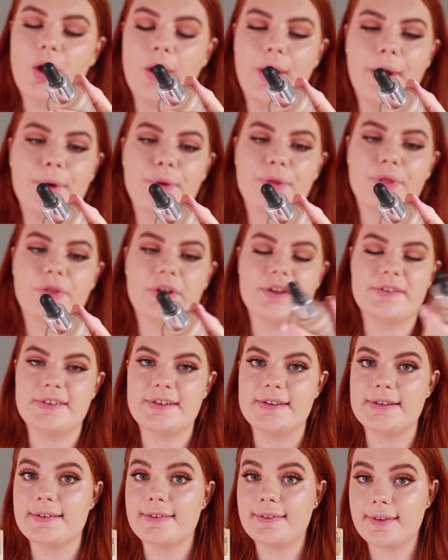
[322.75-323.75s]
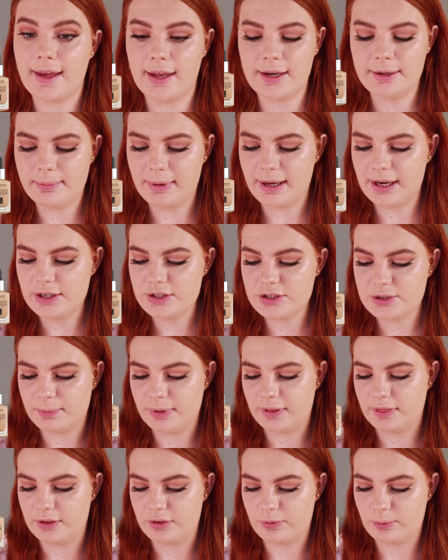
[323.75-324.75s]
030 Sand Beige,
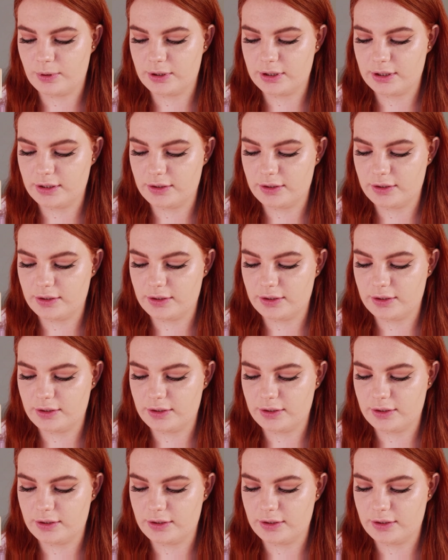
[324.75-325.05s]
but this one